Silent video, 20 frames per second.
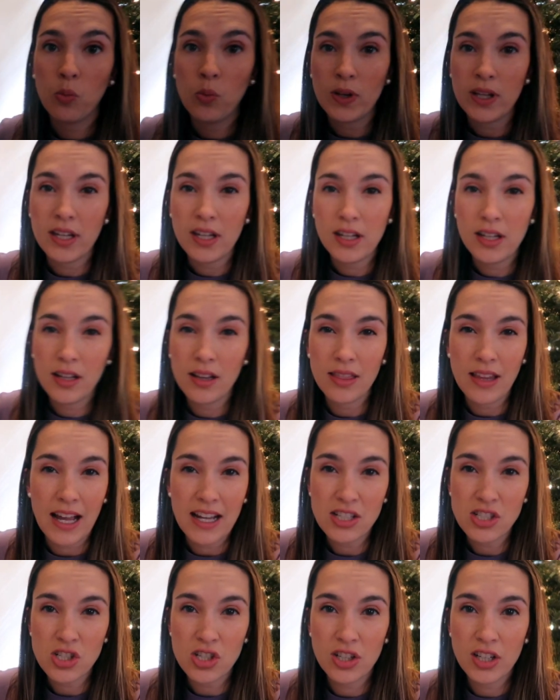We,
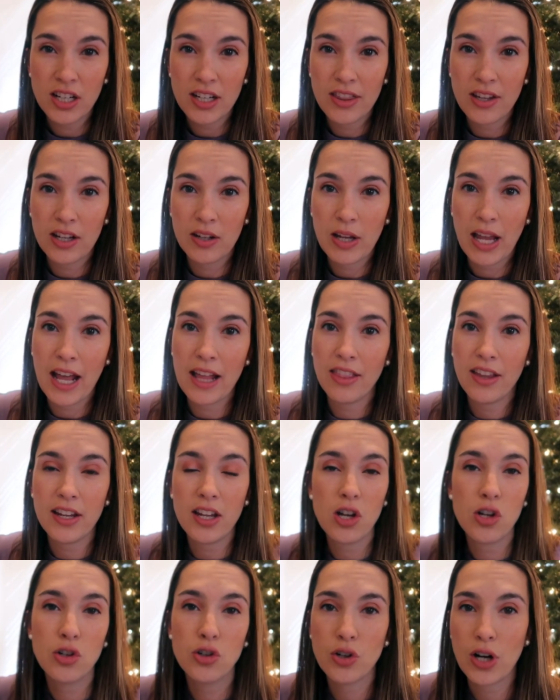last year they had
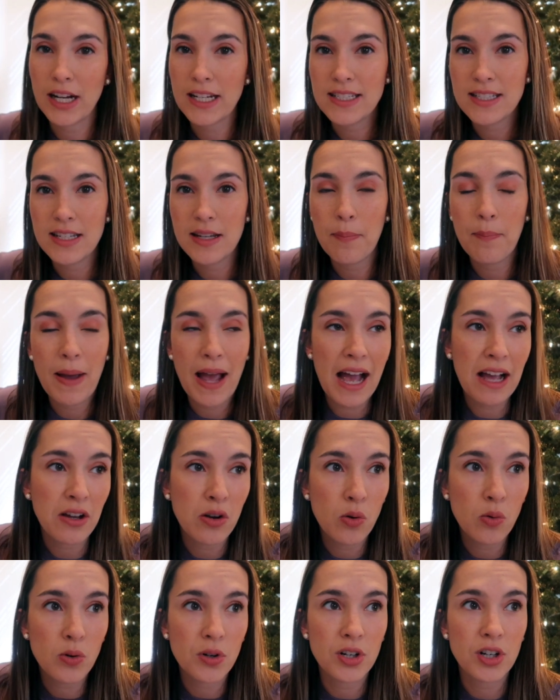like a crazy back
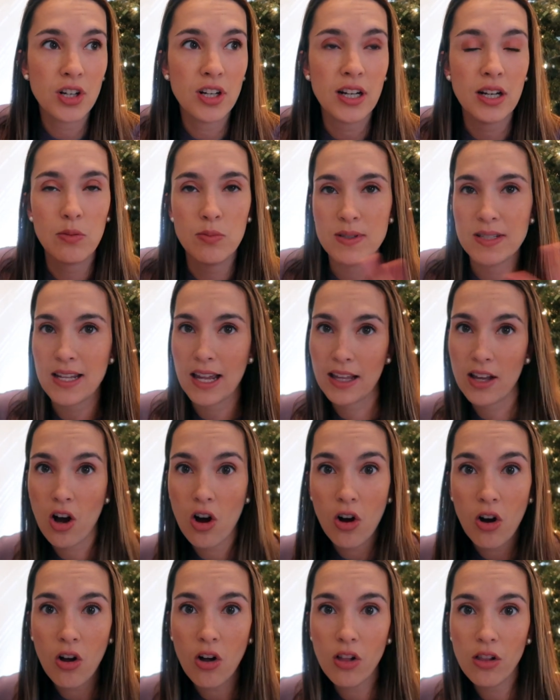order. It was like
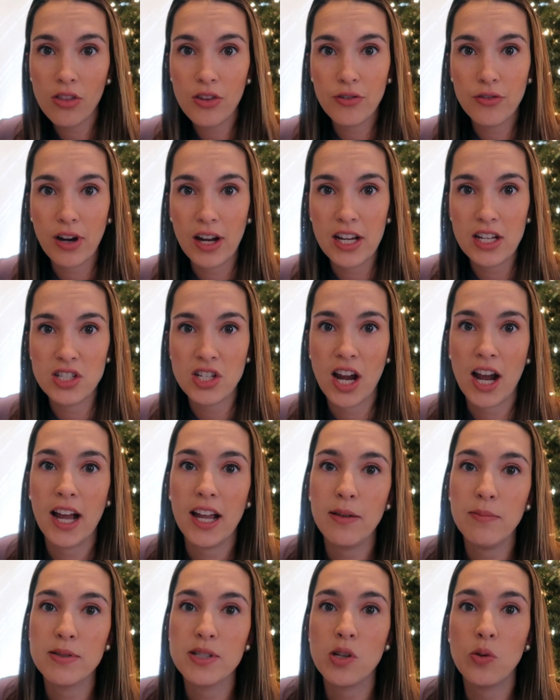all the rage
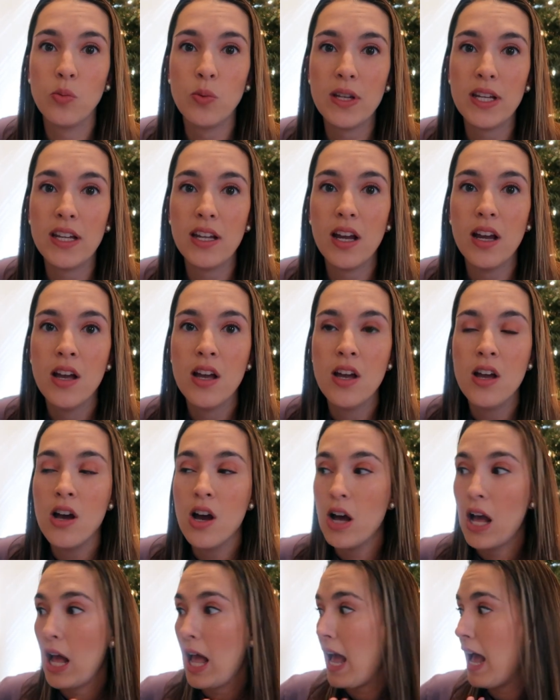hype. So we
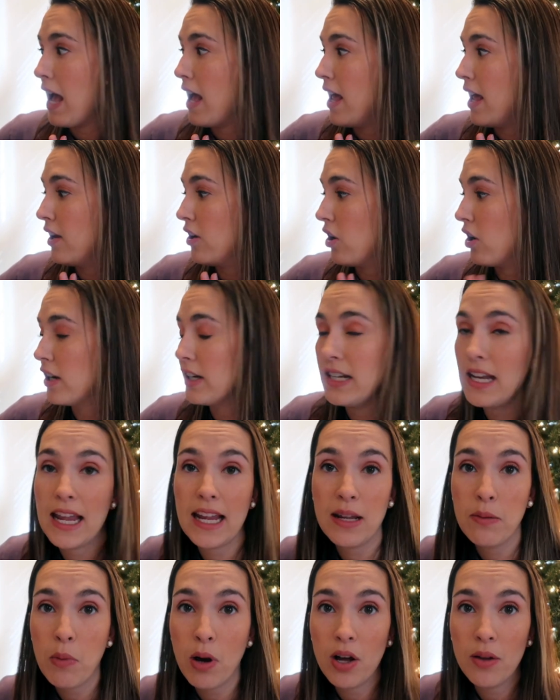had our
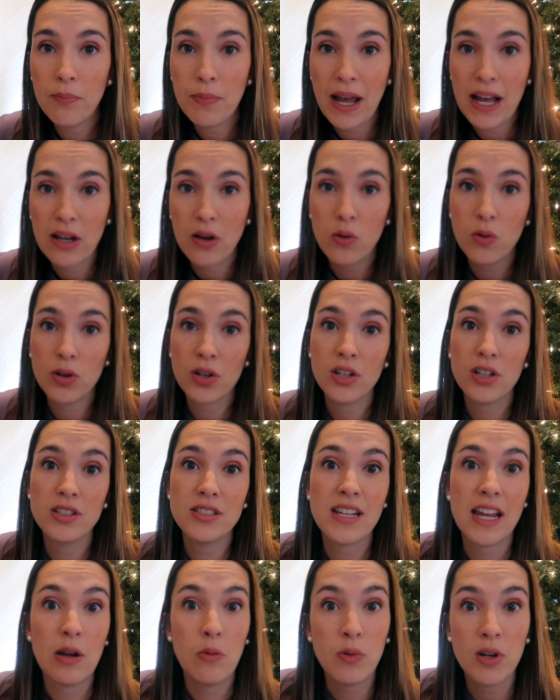name on back
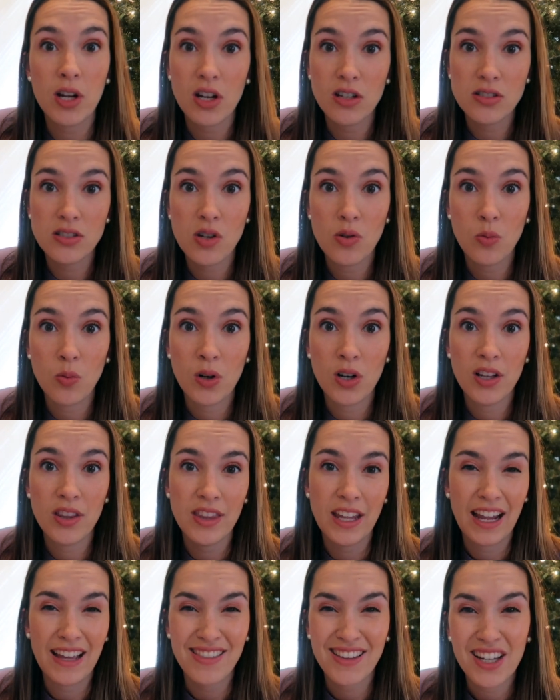orders and we also won.
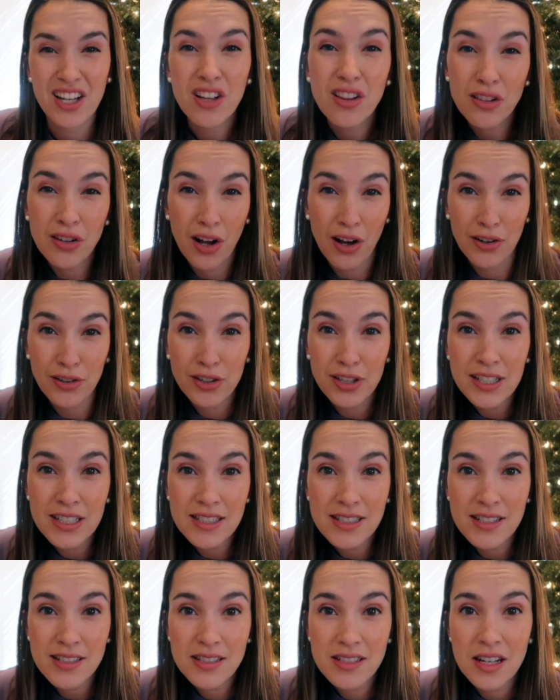They had like a lottery
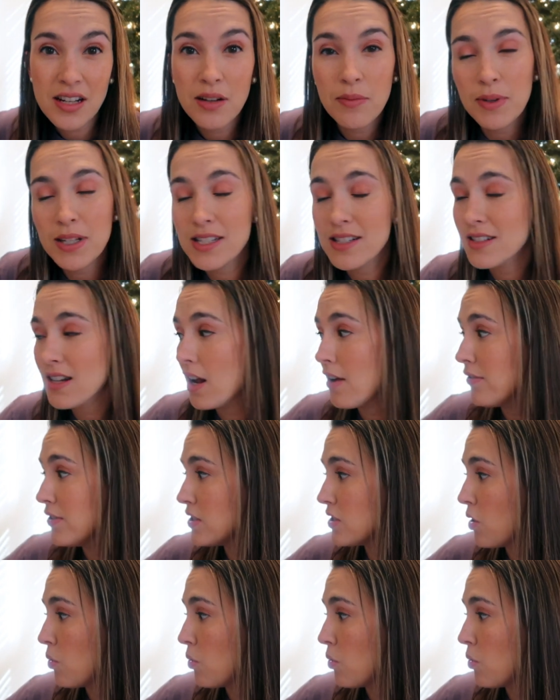system and stuff.